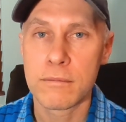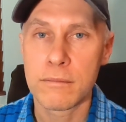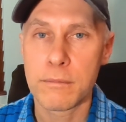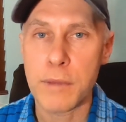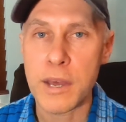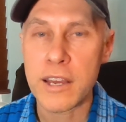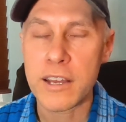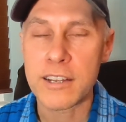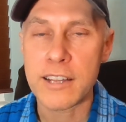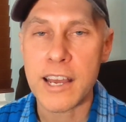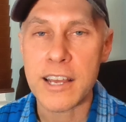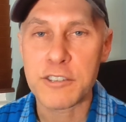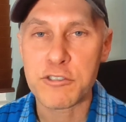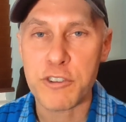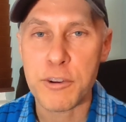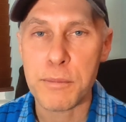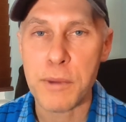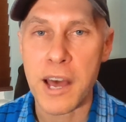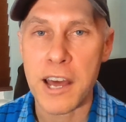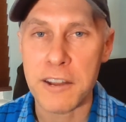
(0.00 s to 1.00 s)
make a day
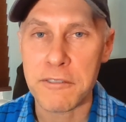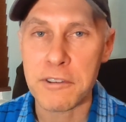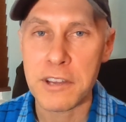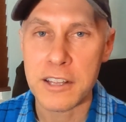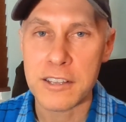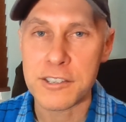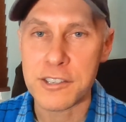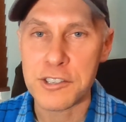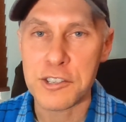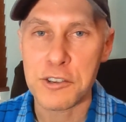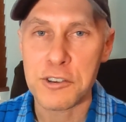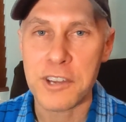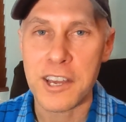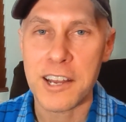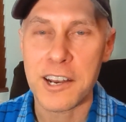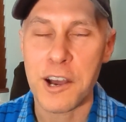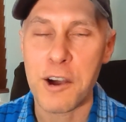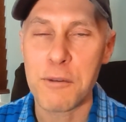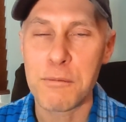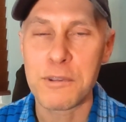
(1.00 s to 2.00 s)
trip out of it, and still
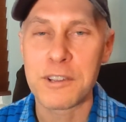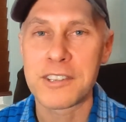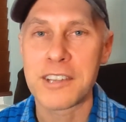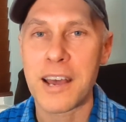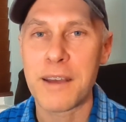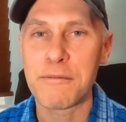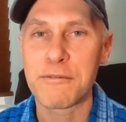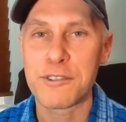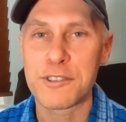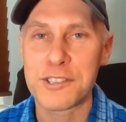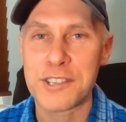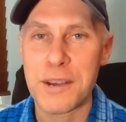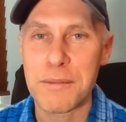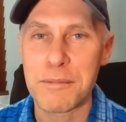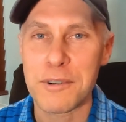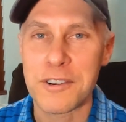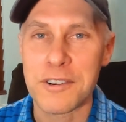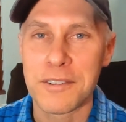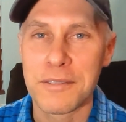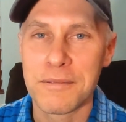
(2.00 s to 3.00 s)
get home in time for
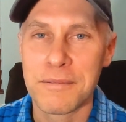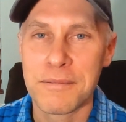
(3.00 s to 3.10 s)
supper.